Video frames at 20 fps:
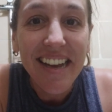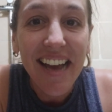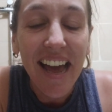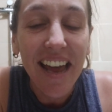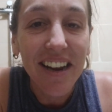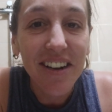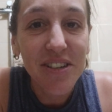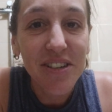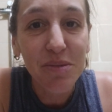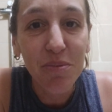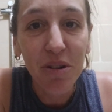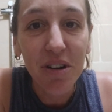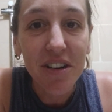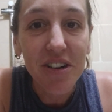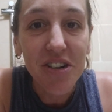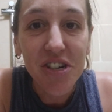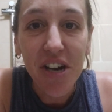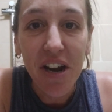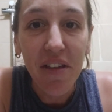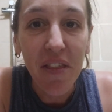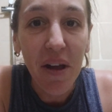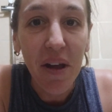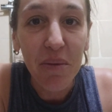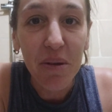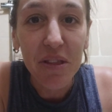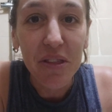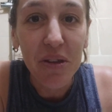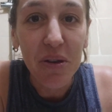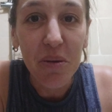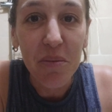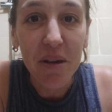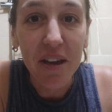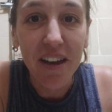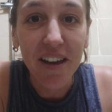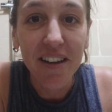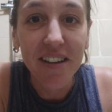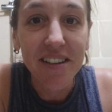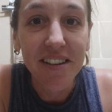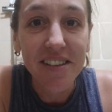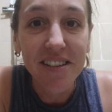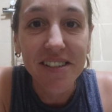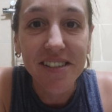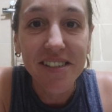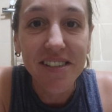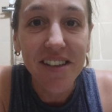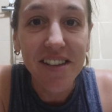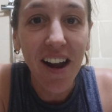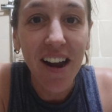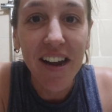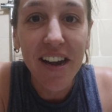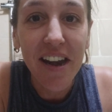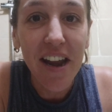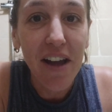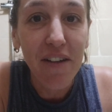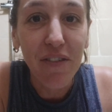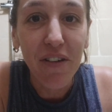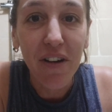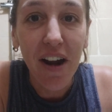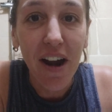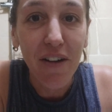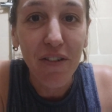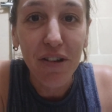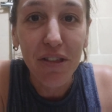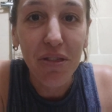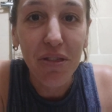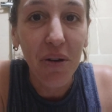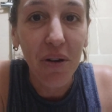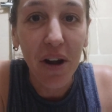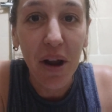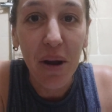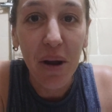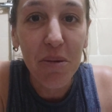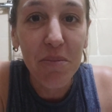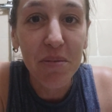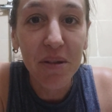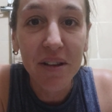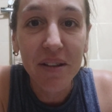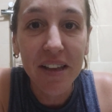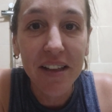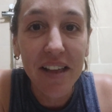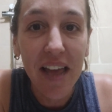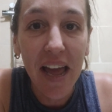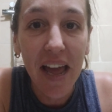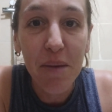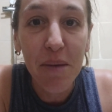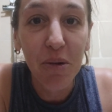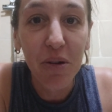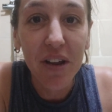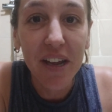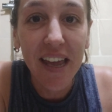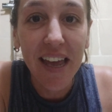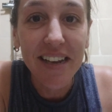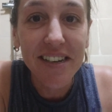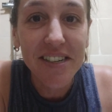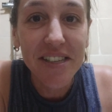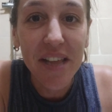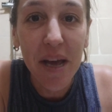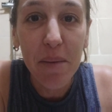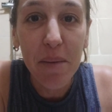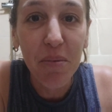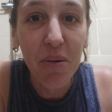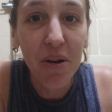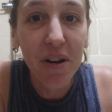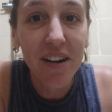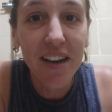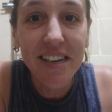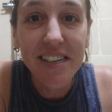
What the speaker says: And I just wanted to share that with you because I never ever thought I would be able to get to that point.